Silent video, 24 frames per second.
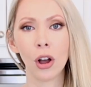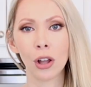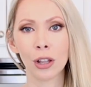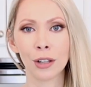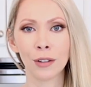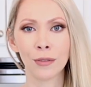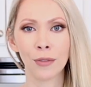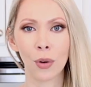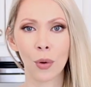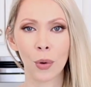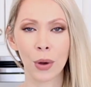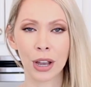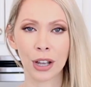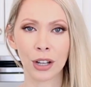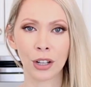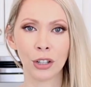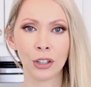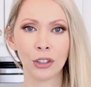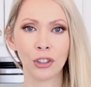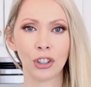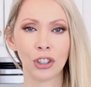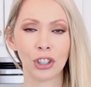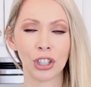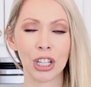olive
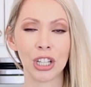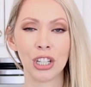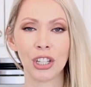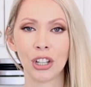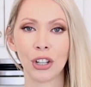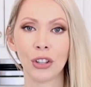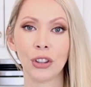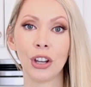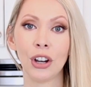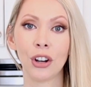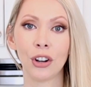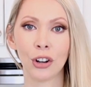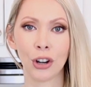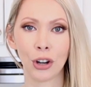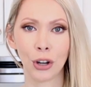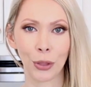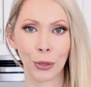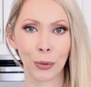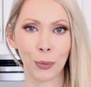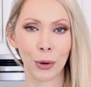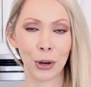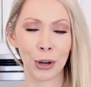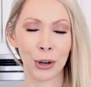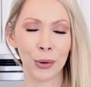oil just until they're cooked
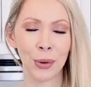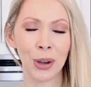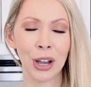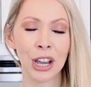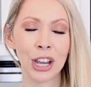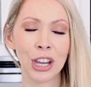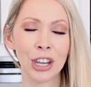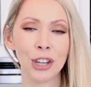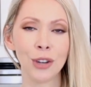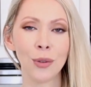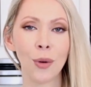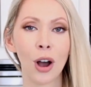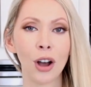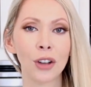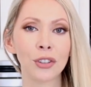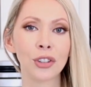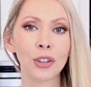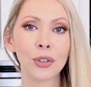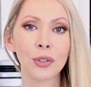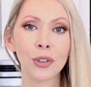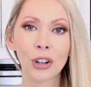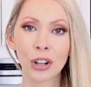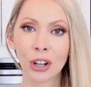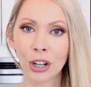through. You
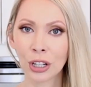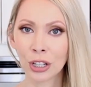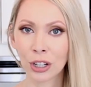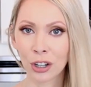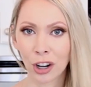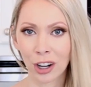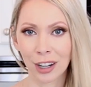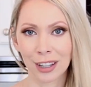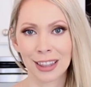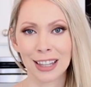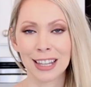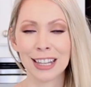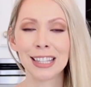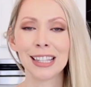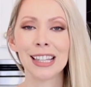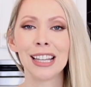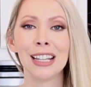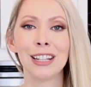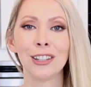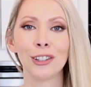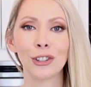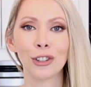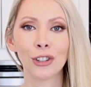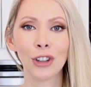also could cook these
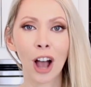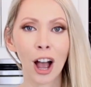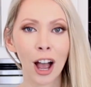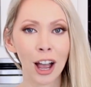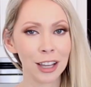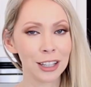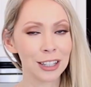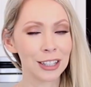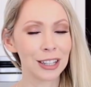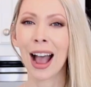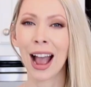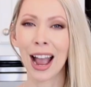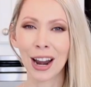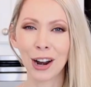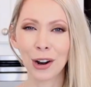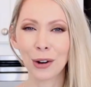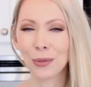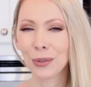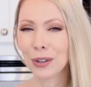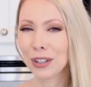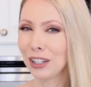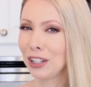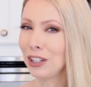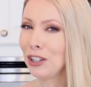in sauce. I
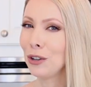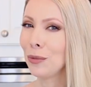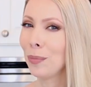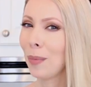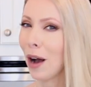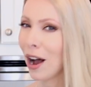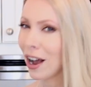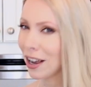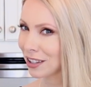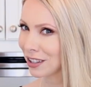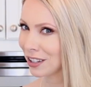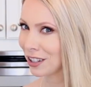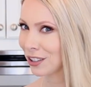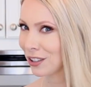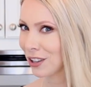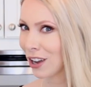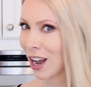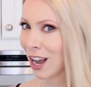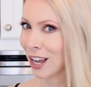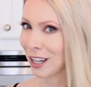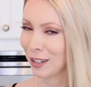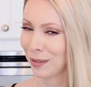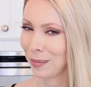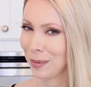don't really do pasta
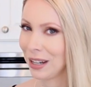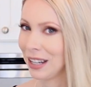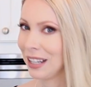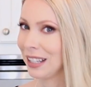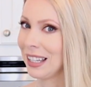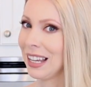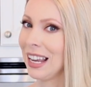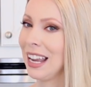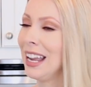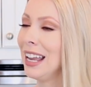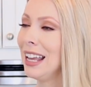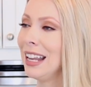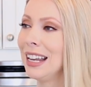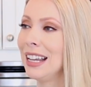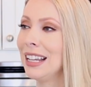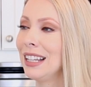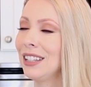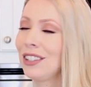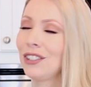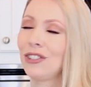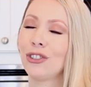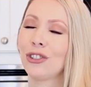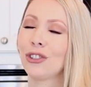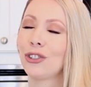sauce because it
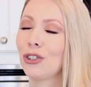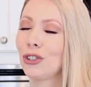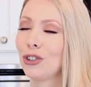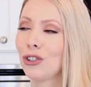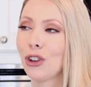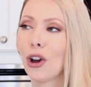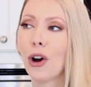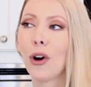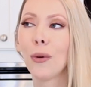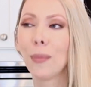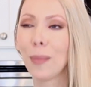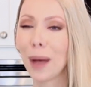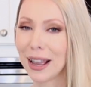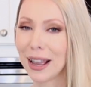is just so